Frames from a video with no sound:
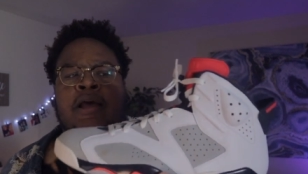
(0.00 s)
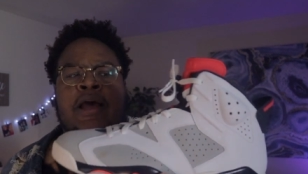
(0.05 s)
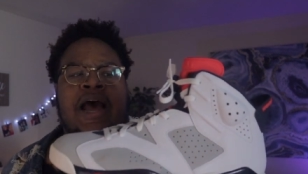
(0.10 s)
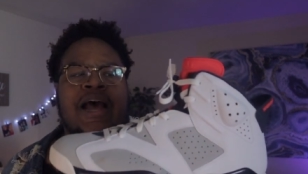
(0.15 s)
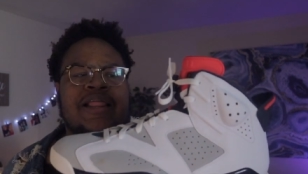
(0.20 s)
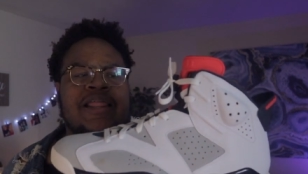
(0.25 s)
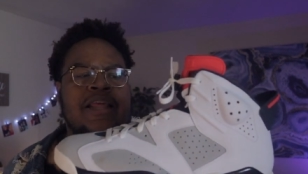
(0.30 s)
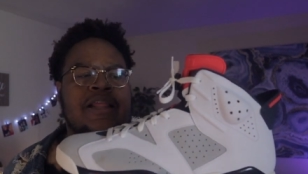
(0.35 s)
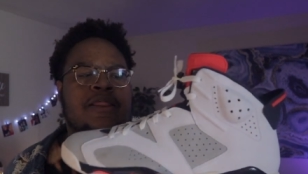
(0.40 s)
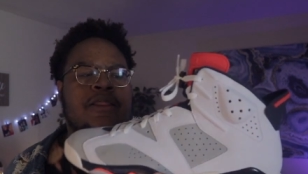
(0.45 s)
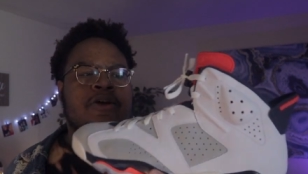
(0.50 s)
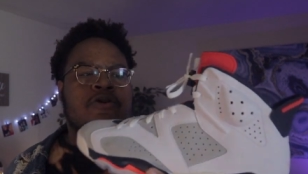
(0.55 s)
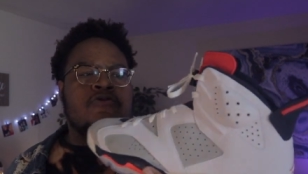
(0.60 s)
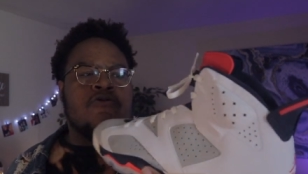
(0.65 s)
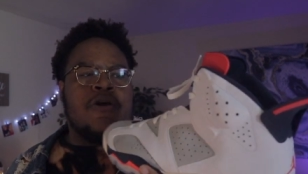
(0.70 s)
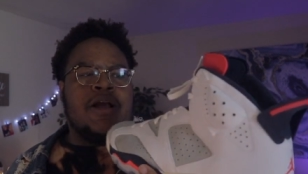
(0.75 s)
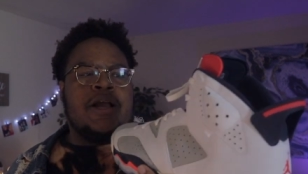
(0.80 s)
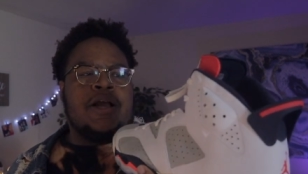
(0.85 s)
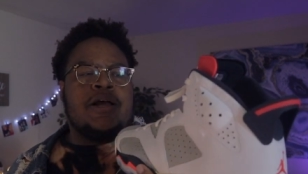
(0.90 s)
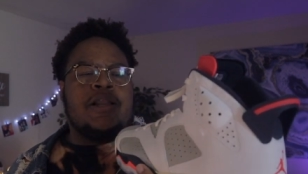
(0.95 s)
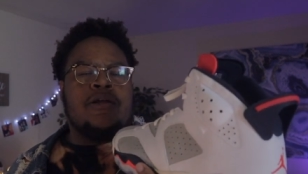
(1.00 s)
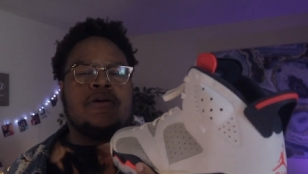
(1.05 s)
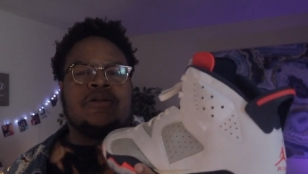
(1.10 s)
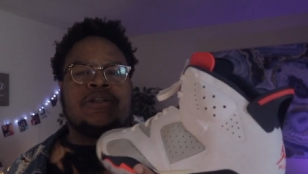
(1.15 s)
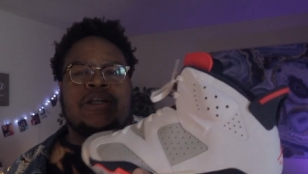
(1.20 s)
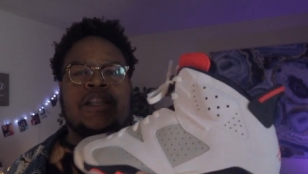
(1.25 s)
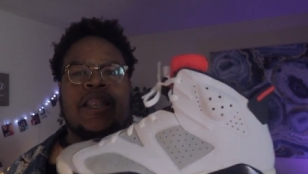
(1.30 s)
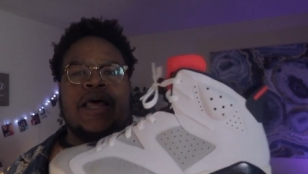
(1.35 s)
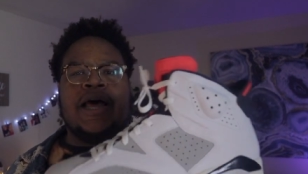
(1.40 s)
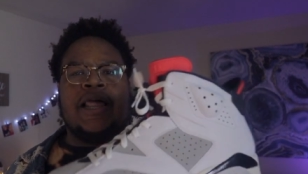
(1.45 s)
I think the gray color is
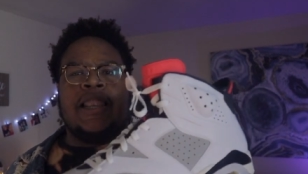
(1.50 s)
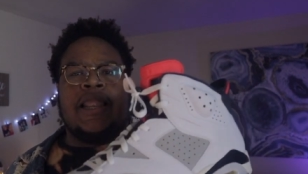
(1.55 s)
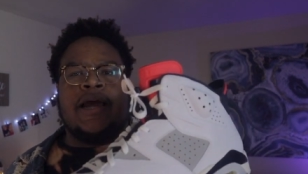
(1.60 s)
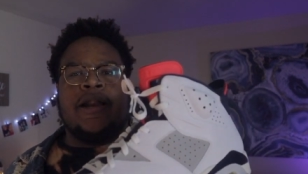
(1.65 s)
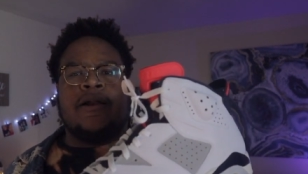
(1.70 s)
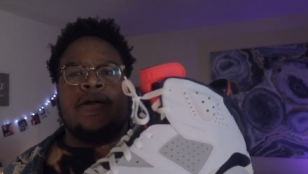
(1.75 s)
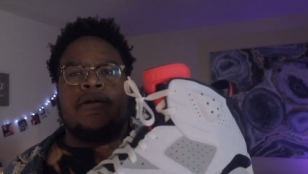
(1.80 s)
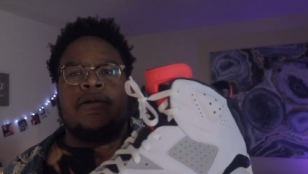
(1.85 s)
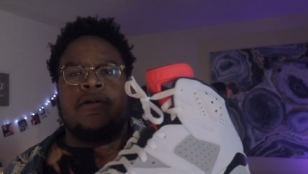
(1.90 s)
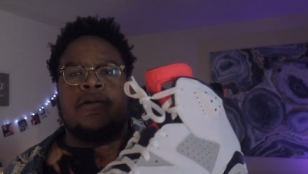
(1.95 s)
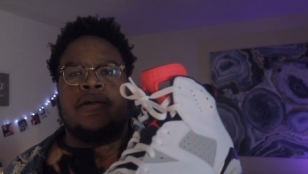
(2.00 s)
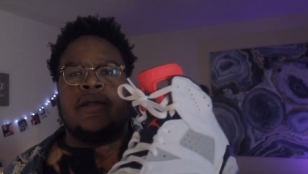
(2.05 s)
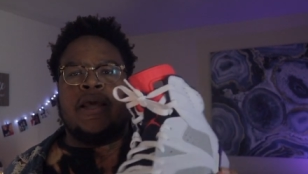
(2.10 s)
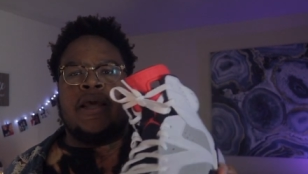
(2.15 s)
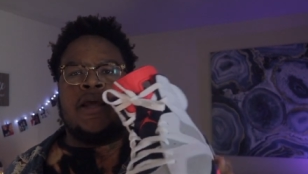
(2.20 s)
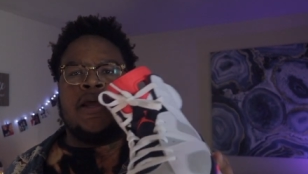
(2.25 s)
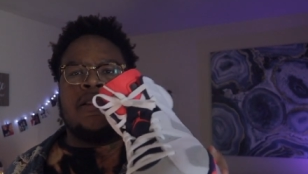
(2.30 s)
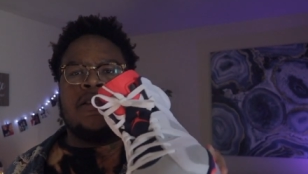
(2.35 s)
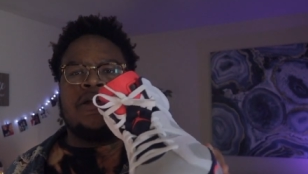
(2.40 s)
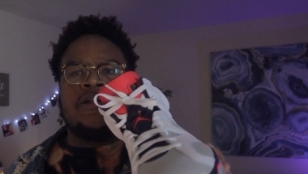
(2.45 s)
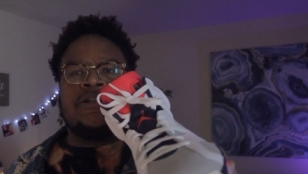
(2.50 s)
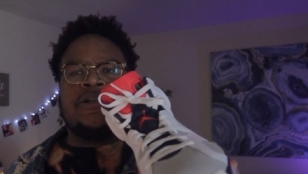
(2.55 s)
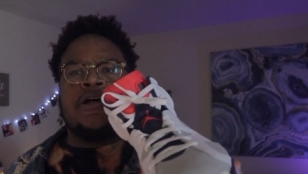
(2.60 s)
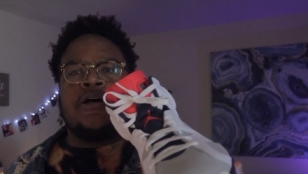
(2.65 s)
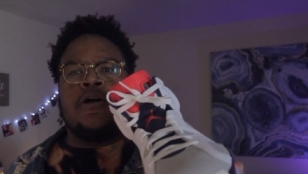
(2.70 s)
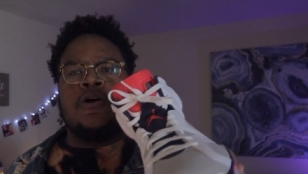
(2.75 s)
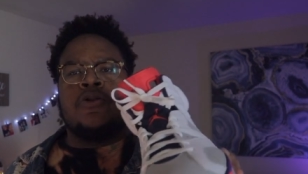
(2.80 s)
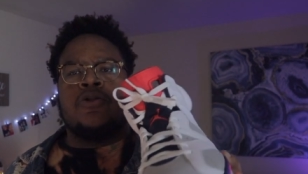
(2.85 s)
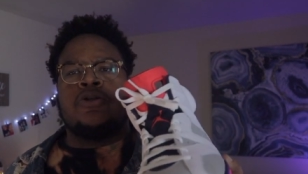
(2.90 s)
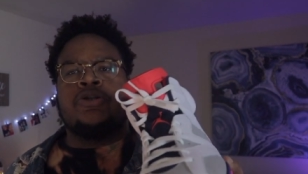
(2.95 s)
a lot lighter, and the
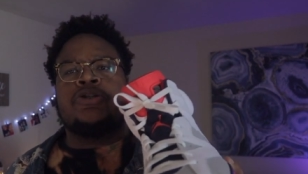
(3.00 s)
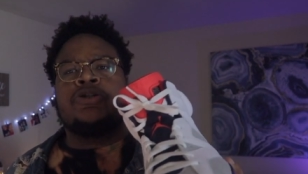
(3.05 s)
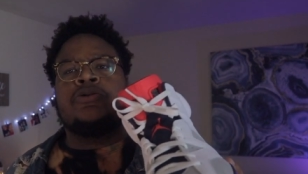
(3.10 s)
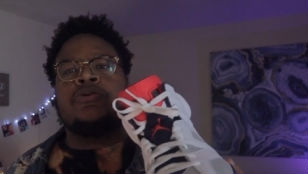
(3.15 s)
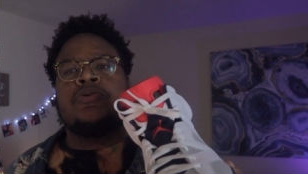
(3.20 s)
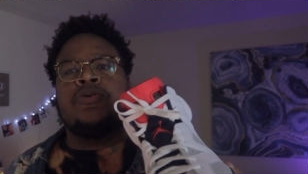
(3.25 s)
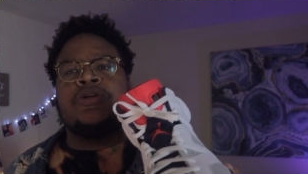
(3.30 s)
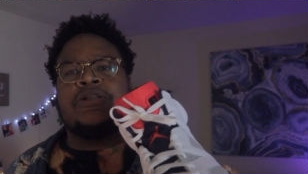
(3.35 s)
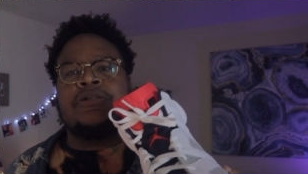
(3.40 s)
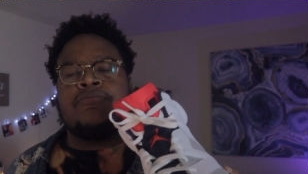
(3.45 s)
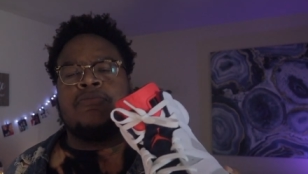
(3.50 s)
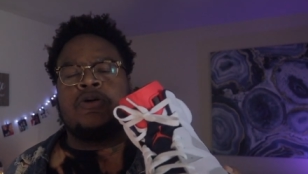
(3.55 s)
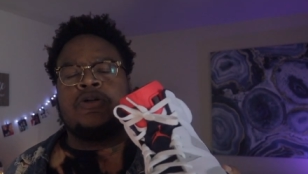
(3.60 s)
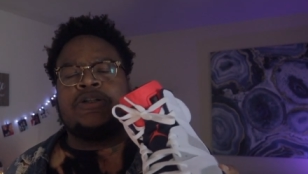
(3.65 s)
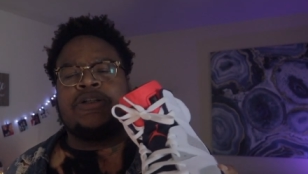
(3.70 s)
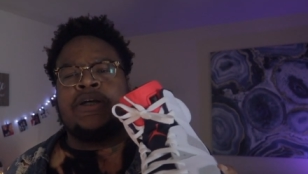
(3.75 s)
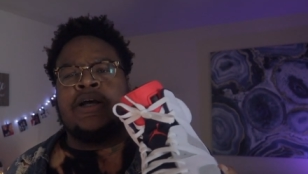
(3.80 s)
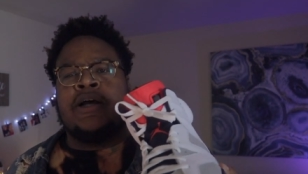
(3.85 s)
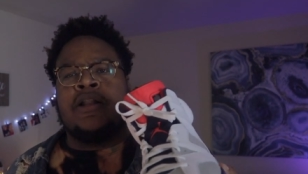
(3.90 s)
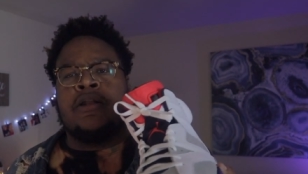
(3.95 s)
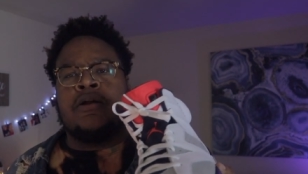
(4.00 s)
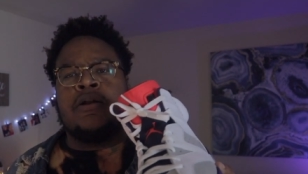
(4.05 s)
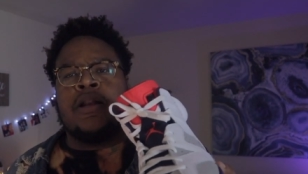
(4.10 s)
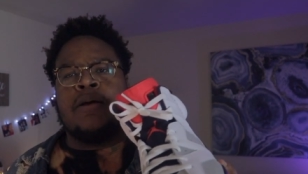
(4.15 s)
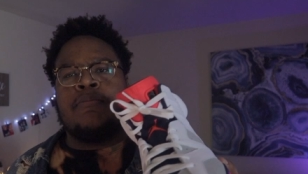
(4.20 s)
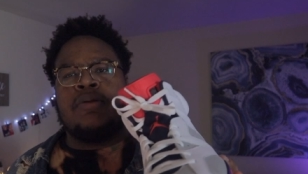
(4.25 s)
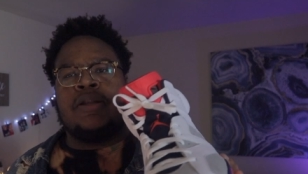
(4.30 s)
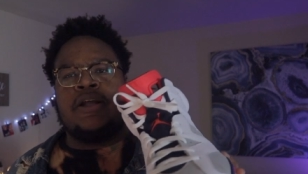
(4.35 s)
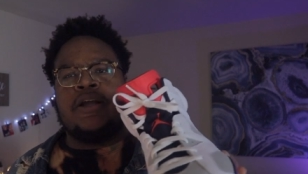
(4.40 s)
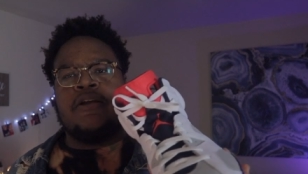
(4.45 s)
tongue on the shoe is multicolored, I
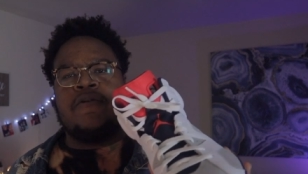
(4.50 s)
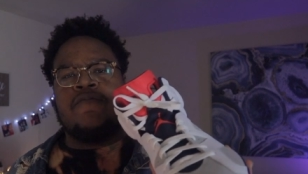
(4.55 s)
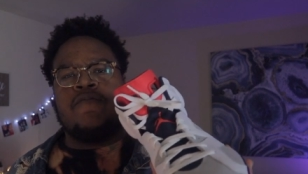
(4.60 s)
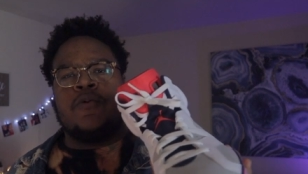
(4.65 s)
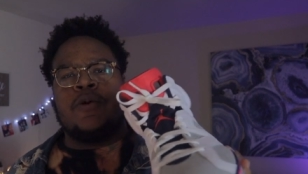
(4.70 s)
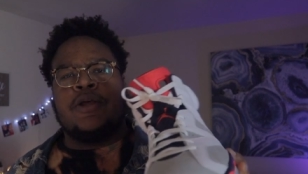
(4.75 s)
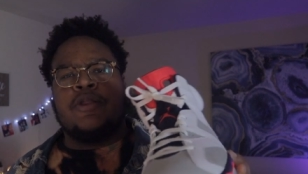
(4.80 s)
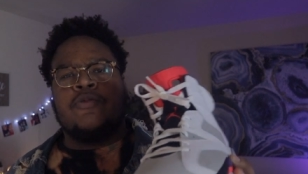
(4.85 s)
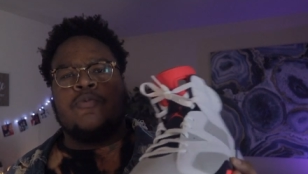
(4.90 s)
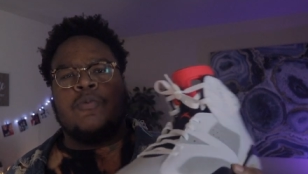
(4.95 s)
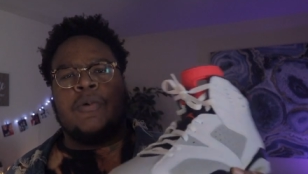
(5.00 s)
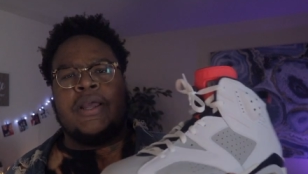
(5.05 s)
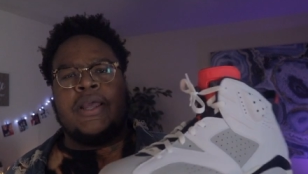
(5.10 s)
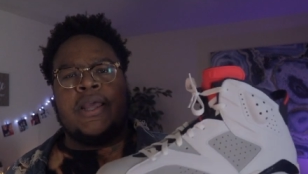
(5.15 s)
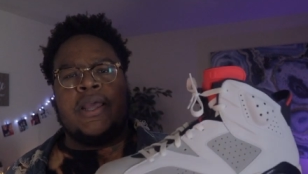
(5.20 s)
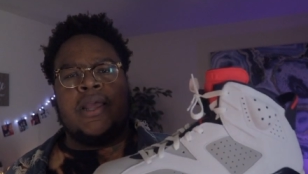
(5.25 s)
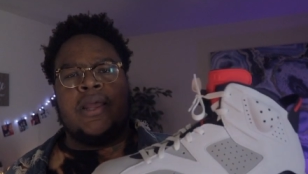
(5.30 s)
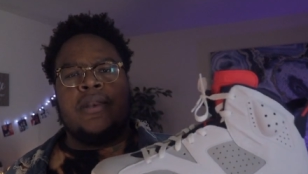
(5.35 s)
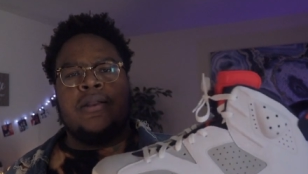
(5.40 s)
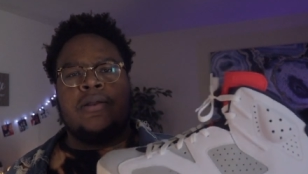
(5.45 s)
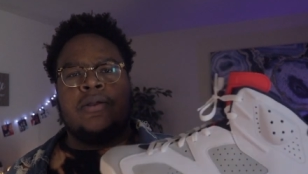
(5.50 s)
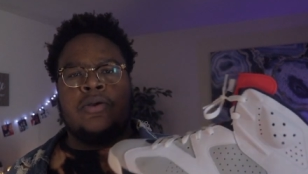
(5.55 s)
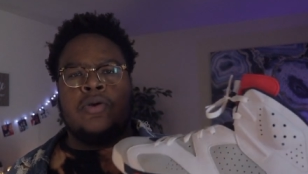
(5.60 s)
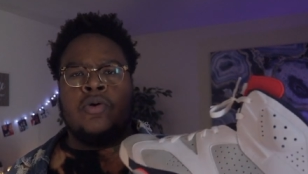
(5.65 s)
believe, with red,